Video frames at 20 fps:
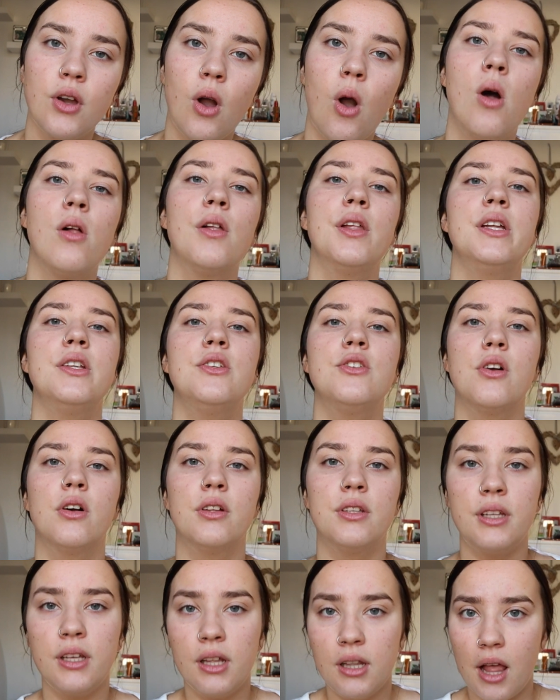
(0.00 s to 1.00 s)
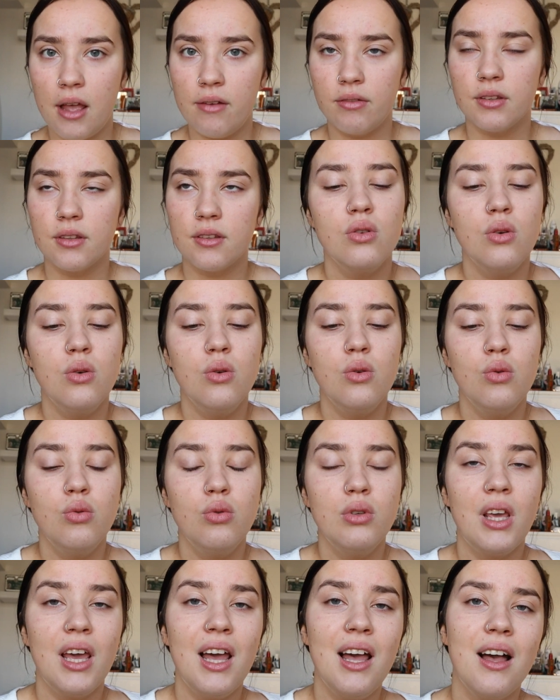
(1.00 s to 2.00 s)
to college on the 11th.
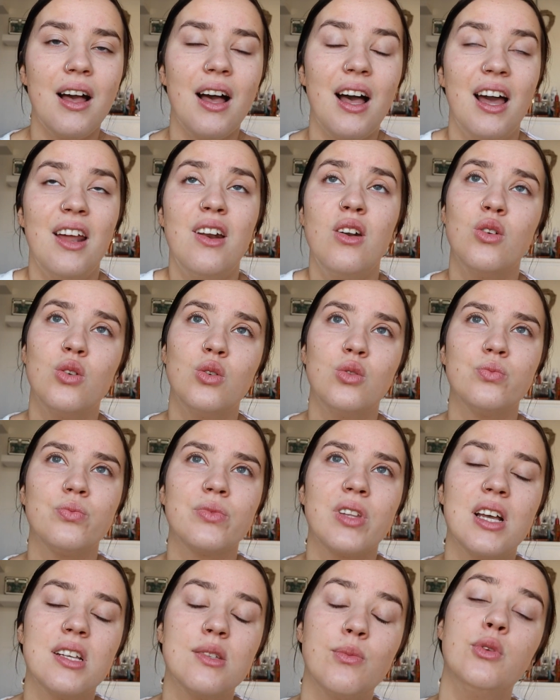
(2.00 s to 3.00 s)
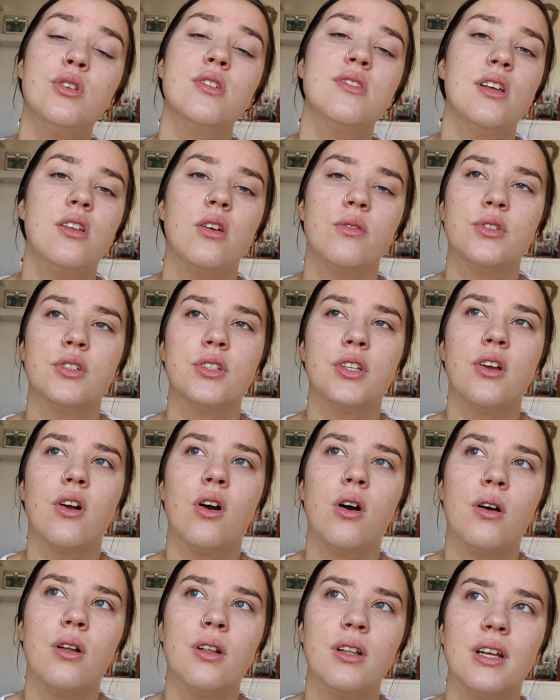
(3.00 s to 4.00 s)
So yeah, I don't know. As much as I love
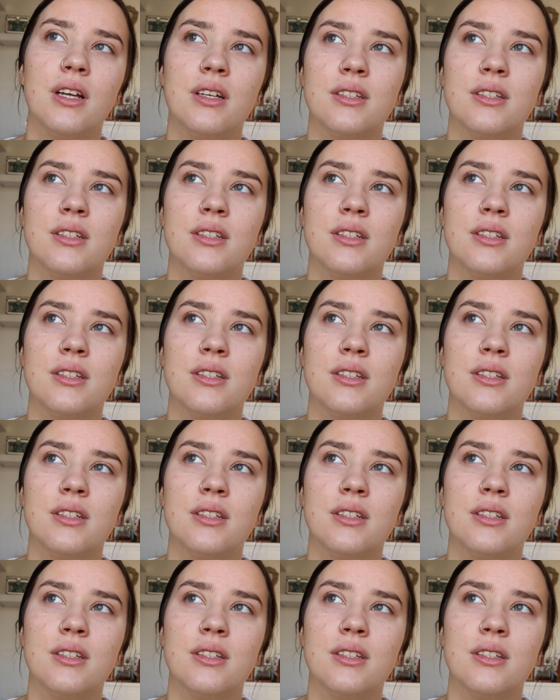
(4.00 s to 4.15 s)
Donegal